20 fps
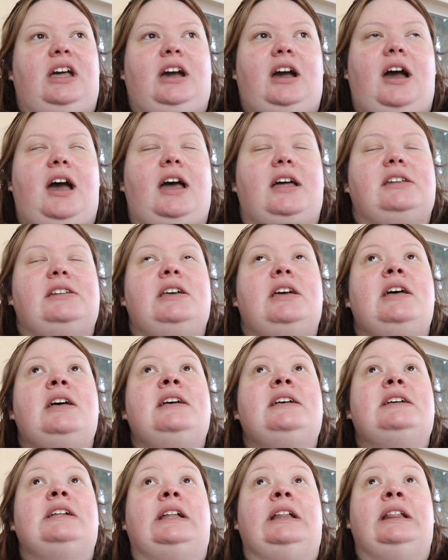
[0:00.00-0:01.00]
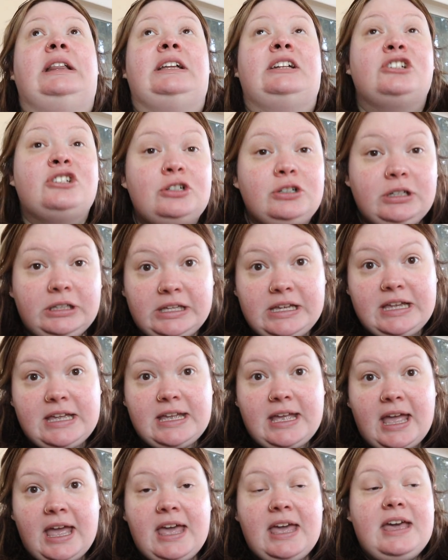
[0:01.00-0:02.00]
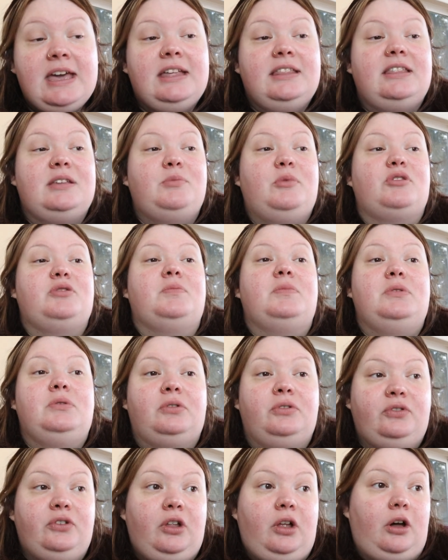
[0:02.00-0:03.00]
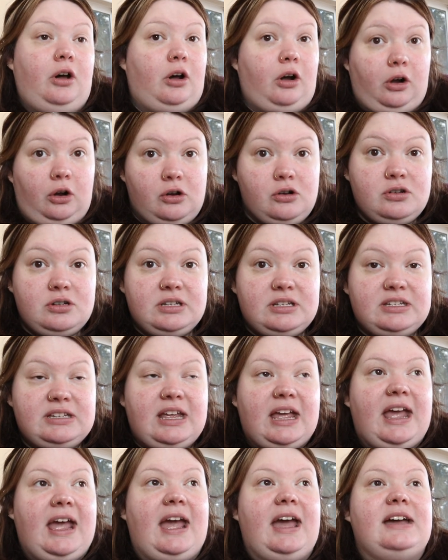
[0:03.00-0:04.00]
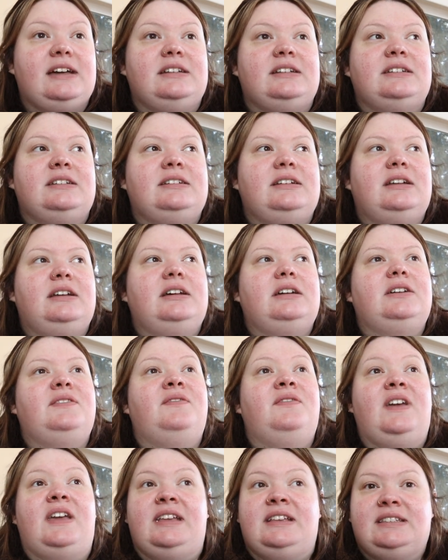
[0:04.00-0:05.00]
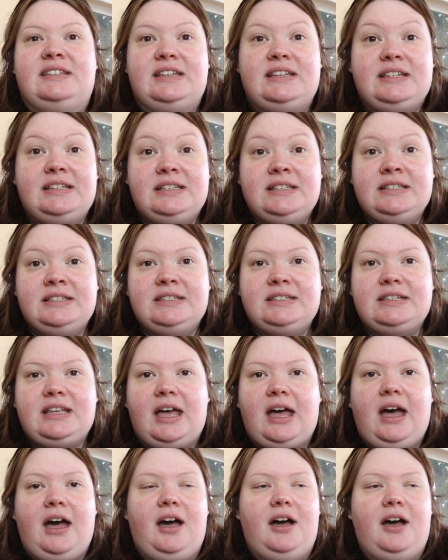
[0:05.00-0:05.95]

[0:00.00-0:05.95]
I got literally the most beautiful art and vases.